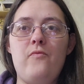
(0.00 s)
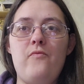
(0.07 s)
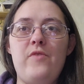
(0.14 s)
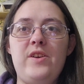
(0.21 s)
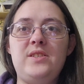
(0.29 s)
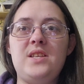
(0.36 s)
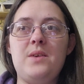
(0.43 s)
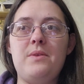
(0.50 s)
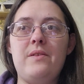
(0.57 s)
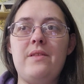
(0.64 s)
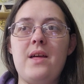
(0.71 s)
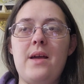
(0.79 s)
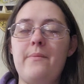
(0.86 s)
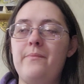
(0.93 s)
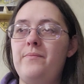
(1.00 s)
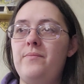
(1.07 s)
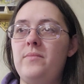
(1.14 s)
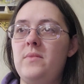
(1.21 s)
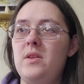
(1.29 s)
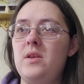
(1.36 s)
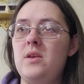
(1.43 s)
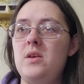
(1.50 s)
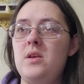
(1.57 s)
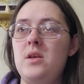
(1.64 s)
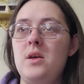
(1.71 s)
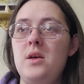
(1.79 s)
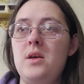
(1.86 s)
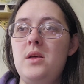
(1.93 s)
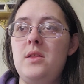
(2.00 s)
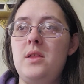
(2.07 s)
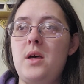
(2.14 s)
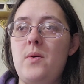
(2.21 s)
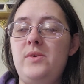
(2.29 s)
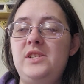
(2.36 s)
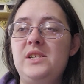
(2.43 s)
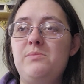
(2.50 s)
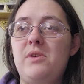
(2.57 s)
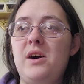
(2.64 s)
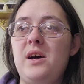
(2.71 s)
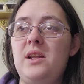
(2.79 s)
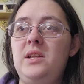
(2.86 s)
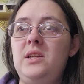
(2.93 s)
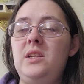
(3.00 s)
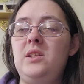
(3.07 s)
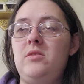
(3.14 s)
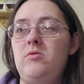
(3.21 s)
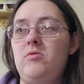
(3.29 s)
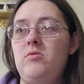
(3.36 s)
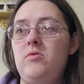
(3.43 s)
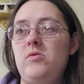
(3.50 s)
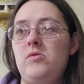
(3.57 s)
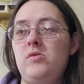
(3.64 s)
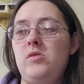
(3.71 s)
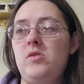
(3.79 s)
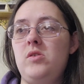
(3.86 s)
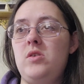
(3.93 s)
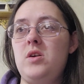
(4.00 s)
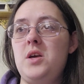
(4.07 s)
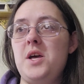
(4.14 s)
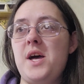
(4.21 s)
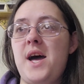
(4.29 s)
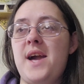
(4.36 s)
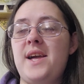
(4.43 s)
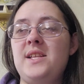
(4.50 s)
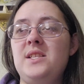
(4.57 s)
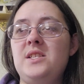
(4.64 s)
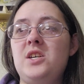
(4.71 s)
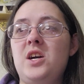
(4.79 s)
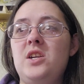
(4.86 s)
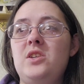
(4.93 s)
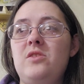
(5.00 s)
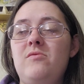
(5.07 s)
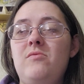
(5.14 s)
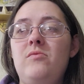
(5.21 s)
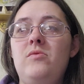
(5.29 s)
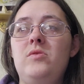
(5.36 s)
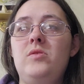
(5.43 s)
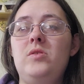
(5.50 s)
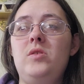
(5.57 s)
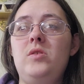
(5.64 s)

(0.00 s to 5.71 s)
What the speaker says: fixed up everything that we just bought, I can start doing